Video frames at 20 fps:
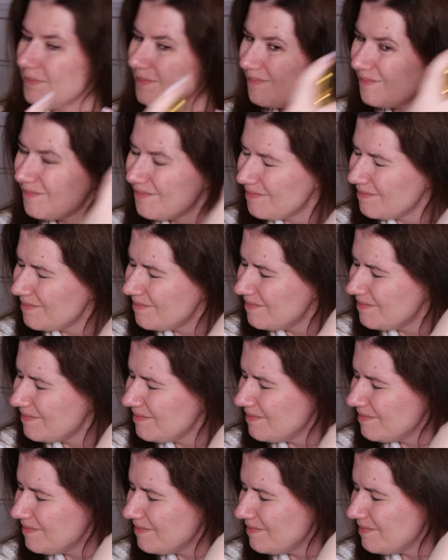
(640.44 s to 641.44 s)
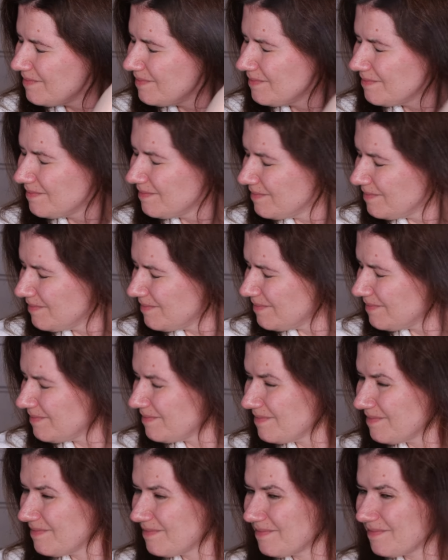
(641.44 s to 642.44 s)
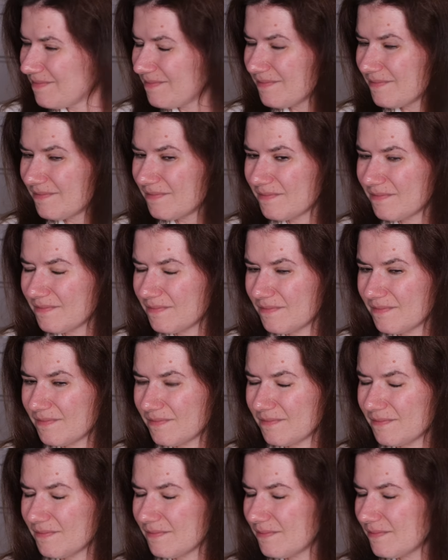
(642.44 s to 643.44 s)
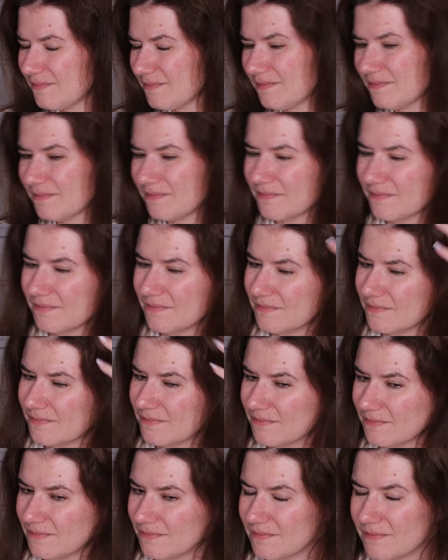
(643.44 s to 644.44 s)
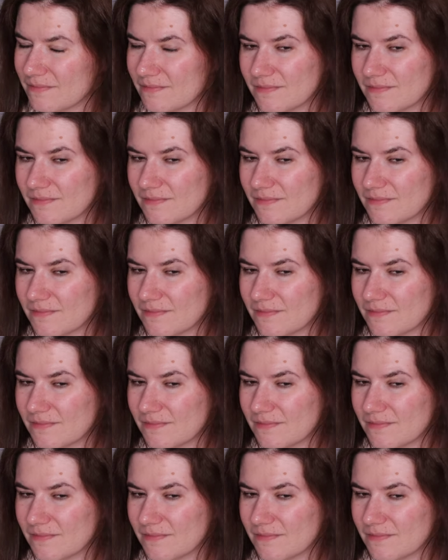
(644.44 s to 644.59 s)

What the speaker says: [no speech]